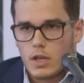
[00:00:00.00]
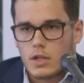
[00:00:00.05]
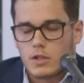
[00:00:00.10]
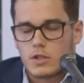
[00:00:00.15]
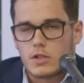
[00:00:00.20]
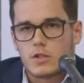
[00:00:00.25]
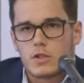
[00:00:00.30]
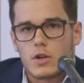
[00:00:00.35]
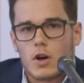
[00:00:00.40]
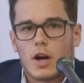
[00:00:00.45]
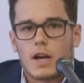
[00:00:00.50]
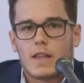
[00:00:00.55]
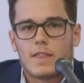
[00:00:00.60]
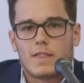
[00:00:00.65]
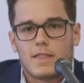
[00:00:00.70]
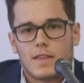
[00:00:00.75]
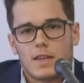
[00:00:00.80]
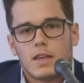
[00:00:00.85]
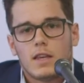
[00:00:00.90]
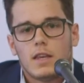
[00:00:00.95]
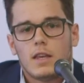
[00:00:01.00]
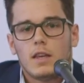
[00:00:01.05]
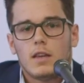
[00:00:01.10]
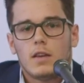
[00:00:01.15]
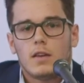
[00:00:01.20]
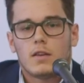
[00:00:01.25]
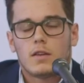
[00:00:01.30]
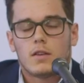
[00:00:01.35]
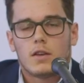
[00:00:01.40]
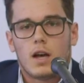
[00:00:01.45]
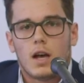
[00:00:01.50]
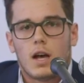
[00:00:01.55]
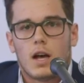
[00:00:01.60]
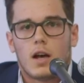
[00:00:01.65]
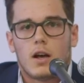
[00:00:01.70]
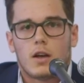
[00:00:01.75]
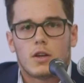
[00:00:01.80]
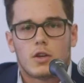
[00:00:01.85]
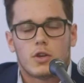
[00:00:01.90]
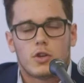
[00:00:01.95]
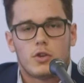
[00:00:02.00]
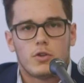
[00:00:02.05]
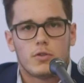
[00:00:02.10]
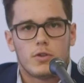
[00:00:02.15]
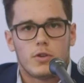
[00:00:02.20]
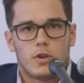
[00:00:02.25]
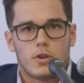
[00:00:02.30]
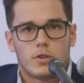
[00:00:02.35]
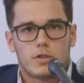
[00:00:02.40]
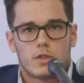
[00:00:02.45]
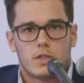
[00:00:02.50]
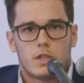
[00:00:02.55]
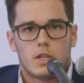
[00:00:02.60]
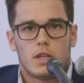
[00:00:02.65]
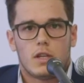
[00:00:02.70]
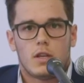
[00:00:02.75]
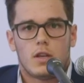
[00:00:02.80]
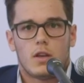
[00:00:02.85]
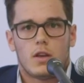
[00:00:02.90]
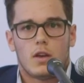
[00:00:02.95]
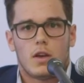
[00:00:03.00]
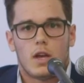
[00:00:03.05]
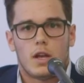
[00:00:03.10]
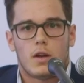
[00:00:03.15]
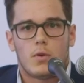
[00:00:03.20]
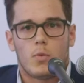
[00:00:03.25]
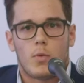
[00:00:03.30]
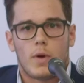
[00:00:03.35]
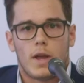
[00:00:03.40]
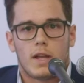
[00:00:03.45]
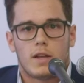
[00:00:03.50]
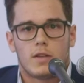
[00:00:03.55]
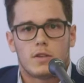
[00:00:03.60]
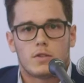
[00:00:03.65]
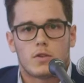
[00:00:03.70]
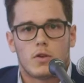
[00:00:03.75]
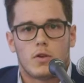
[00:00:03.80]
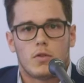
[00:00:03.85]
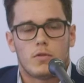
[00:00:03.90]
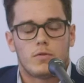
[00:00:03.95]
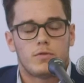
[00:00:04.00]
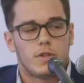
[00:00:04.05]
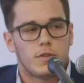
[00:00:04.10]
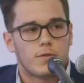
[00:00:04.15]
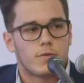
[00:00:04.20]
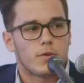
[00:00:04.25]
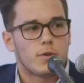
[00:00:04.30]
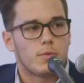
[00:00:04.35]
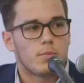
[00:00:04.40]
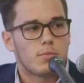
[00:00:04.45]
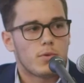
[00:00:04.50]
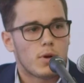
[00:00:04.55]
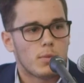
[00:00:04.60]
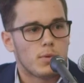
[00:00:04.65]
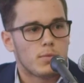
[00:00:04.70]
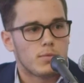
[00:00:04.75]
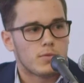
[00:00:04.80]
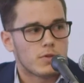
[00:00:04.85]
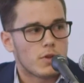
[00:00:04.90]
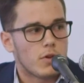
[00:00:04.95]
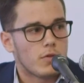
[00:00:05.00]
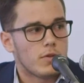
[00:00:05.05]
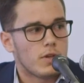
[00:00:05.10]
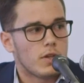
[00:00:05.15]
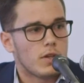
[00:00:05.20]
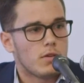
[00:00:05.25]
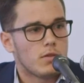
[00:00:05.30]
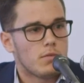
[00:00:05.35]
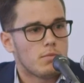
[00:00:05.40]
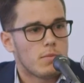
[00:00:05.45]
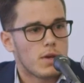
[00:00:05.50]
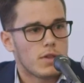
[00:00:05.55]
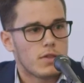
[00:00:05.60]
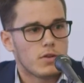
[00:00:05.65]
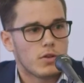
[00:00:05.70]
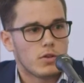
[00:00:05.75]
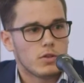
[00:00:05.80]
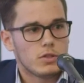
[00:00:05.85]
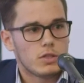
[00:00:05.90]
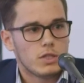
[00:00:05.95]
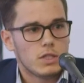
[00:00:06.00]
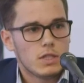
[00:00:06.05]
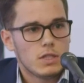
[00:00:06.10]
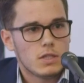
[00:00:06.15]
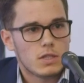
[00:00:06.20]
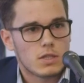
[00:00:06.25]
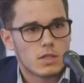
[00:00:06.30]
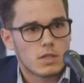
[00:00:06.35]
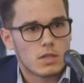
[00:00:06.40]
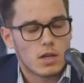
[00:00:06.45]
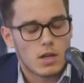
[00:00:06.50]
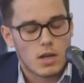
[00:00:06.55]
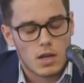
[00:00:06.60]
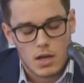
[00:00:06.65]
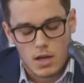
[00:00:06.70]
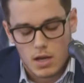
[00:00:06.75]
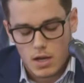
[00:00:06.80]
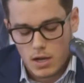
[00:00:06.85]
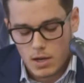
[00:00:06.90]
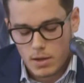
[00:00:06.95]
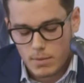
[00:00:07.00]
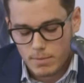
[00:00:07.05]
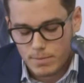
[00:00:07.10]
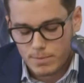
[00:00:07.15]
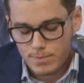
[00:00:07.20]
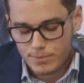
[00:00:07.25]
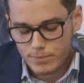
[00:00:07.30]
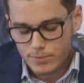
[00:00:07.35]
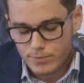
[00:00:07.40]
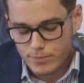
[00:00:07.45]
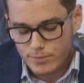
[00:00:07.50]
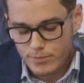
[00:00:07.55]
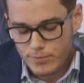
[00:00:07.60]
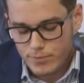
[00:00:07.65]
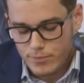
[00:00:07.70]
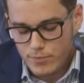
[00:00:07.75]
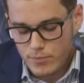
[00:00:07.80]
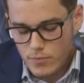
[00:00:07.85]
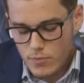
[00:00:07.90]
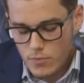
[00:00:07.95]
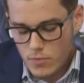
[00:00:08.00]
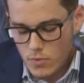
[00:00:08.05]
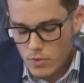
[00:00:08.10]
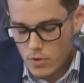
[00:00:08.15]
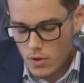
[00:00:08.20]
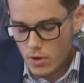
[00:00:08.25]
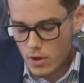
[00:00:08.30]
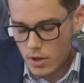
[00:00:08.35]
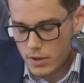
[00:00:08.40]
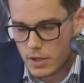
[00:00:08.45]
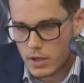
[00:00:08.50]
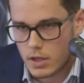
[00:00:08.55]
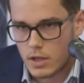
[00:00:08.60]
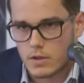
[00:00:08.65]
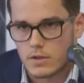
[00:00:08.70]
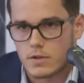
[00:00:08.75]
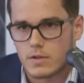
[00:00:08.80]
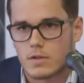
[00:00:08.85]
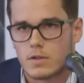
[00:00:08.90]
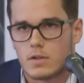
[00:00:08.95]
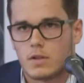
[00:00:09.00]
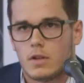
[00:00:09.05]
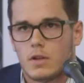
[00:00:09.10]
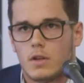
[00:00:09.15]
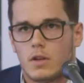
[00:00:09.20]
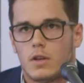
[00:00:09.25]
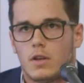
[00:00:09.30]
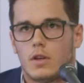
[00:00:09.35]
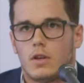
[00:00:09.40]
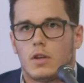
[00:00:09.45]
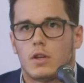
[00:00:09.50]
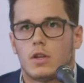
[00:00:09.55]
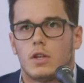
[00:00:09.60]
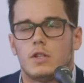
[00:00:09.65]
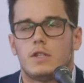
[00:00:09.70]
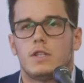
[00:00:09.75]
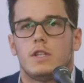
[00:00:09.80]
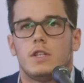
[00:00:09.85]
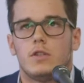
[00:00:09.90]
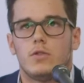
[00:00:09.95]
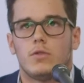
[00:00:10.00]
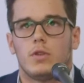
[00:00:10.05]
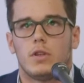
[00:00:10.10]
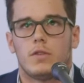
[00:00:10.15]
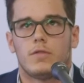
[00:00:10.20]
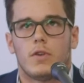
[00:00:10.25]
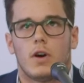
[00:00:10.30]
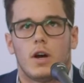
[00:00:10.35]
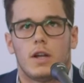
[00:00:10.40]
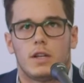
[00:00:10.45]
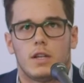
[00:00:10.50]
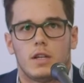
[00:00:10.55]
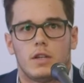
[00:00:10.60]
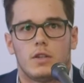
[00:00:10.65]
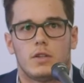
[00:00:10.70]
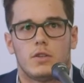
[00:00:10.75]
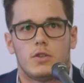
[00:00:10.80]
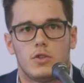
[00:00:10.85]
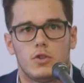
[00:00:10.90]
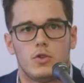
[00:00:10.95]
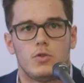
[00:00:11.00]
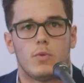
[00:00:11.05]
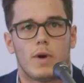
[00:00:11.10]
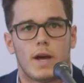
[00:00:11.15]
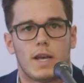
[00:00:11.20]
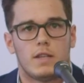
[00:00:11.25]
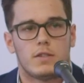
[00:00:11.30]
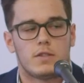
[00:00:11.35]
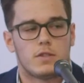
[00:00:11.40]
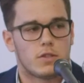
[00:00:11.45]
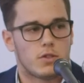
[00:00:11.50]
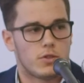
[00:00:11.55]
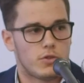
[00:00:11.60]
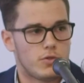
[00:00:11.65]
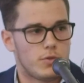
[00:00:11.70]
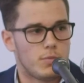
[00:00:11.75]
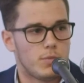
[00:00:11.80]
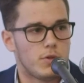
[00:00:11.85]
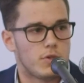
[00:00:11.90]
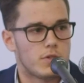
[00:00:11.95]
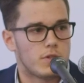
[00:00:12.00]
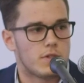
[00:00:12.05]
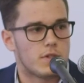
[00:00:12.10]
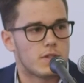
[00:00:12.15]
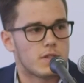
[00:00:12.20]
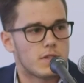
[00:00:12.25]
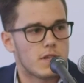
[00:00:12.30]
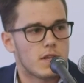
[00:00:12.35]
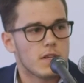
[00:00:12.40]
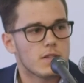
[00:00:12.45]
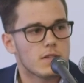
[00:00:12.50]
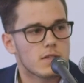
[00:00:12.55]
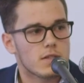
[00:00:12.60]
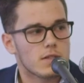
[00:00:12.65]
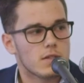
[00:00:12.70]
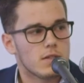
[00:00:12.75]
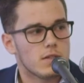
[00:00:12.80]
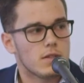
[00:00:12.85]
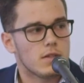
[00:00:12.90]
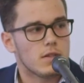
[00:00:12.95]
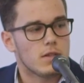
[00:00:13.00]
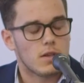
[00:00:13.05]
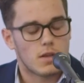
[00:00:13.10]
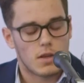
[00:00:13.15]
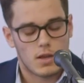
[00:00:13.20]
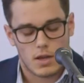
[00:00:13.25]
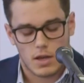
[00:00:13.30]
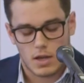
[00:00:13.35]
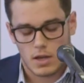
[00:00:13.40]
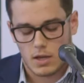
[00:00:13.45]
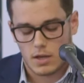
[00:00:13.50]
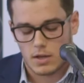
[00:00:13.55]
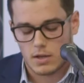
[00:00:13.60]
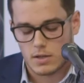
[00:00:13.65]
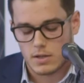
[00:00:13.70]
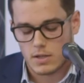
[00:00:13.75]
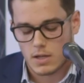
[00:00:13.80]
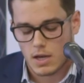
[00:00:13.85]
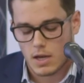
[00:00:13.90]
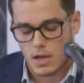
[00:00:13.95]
Design thinking, curiosity and awareness of different problem-solving methodologies. I think it's continually finding new ways to contribute to success, and